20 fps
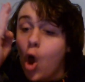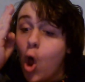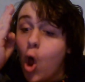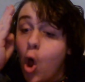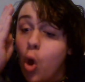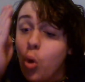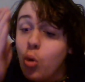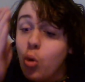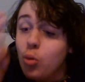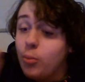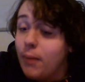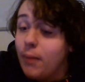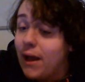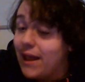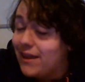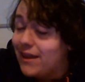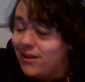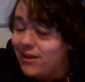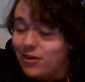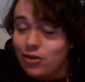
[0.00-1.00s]
Oh
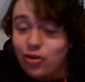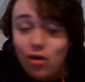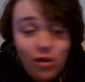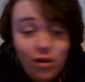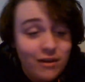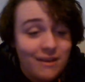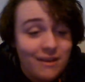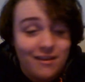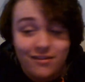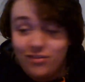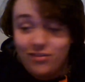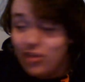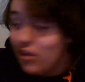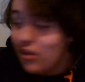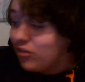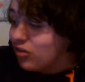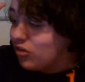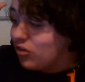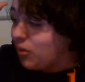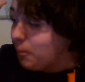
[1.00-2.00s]
my goodness,
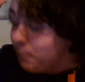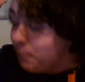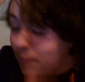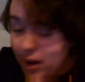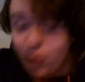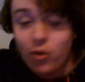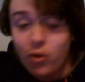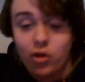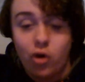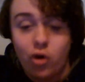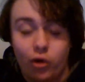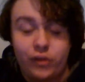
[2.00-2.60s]
this is a miracle.